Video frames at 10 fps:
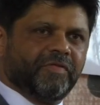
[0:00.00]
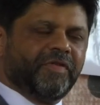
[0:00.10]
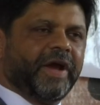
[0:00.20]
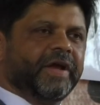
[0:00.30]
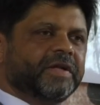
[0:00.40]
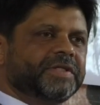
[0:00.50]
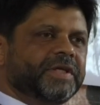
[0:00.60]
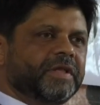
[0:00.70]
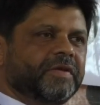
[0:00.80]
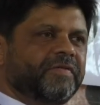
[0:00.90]
finds
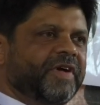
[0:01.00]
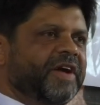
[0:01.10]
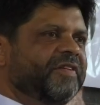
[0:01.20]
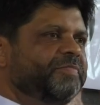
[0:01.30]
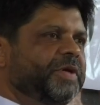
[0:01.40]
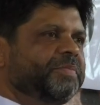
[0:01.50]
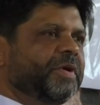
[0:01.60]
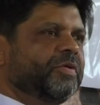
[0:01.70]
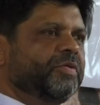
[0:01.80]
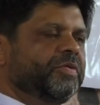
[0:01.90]
that the five
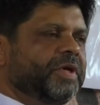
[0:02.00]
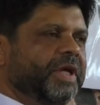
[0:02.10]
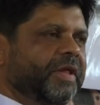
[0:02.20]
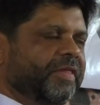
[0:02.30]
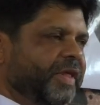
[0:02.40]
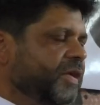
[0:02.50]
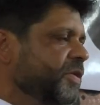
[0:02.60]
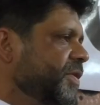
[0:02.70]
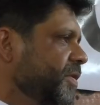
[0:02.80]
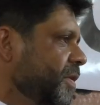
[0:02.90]
people who he
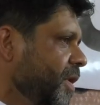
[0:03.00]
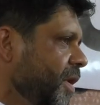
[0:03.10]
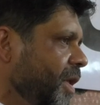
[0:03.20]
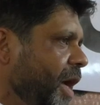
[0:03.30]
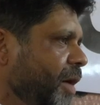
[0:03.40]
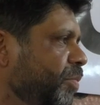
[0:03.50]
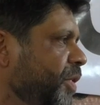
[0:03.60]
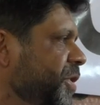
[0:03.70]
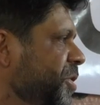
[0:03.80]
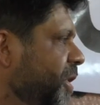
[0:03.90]
thinks are
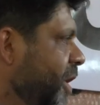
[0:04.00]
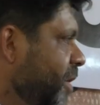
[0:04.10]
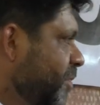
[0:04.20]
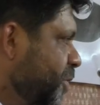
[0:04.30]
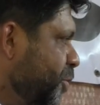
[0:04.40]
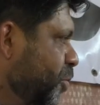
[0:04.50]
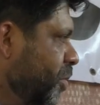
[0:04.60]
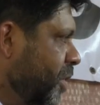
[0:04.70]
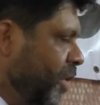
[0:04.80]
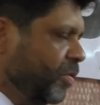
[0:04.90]
breaching any of the
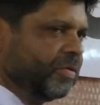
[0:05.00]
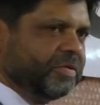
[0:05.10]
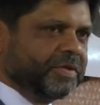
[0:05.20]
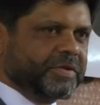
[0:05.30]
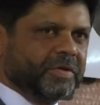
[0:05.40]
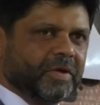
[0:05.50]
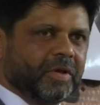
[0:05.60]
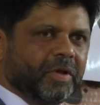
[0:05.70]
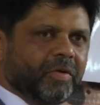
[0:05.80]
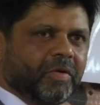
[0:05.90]
school codes
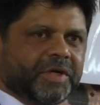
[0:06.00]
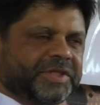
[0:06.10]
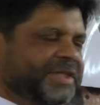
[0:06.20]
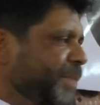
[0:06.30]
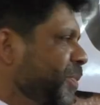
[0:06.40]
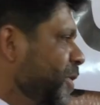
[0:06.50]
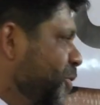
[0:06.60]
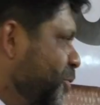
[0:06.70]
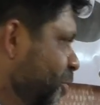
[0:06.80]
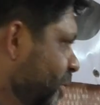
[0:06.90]
or are stepping
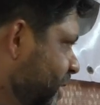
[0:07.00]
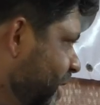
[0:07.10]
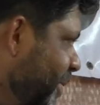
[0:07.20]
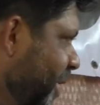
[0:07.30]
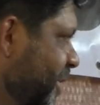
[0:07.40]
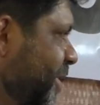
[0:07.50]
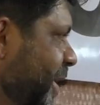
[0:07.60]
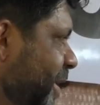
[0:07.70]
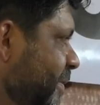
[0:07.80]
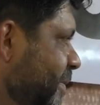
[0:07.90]
school, as they might
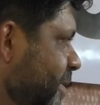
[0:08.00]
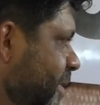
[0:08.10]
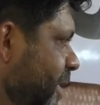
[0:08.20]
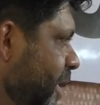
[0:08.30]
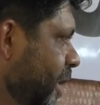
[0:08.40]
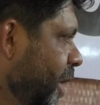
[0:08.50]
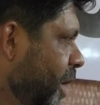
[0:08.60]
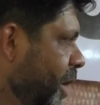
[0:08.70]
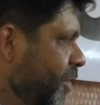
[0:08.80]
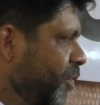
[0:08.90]
say,
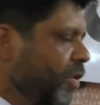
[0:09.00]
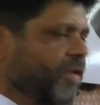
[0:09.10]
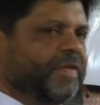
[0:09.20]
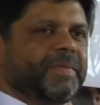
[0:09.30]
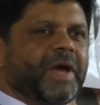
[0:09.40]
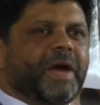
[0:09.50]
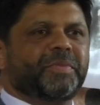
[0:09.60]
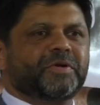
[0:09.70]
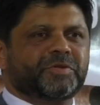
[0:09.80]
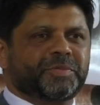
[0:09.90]
if all of them
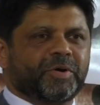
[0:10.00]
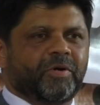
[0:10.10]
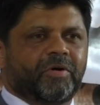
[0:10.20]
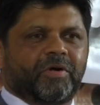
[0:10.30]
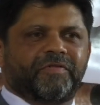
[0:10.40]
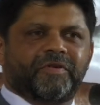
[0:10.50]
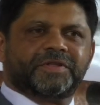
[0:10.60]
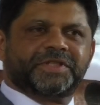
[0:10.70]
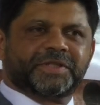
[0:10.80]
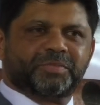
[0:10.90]
happen to be all
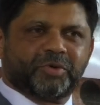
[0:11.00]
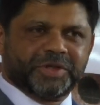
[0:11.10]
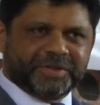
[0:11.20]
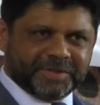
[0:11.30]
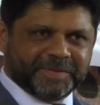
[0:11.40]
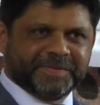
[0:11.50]
Alphonsus boys,